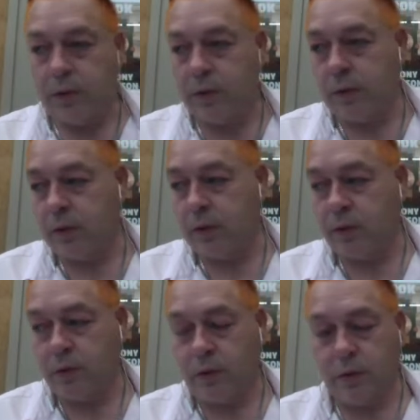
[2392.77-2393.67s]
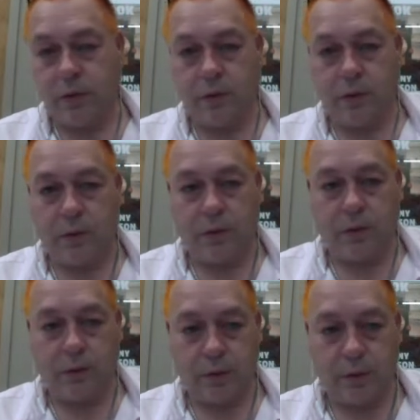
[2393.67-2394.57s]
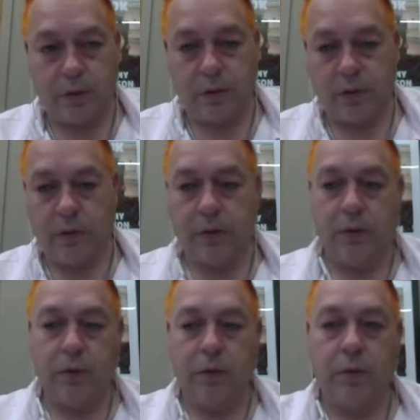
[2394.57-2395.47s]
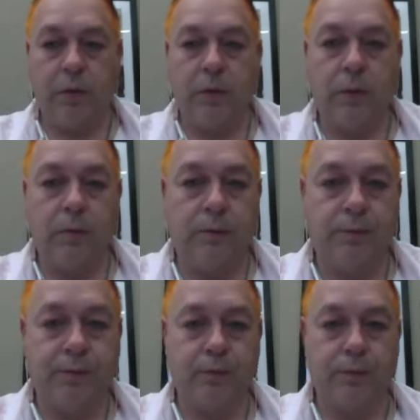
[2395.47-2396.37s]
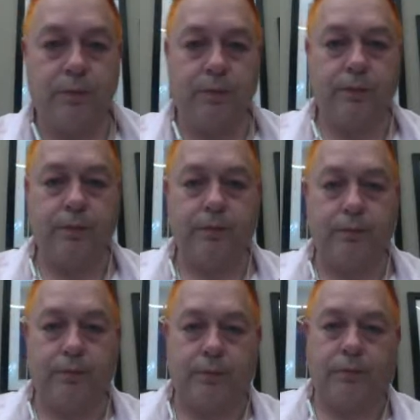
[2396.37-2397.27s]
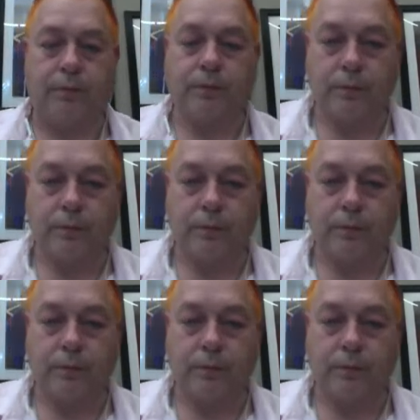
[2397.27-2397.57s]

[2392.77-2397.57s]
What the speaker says: (not speaking)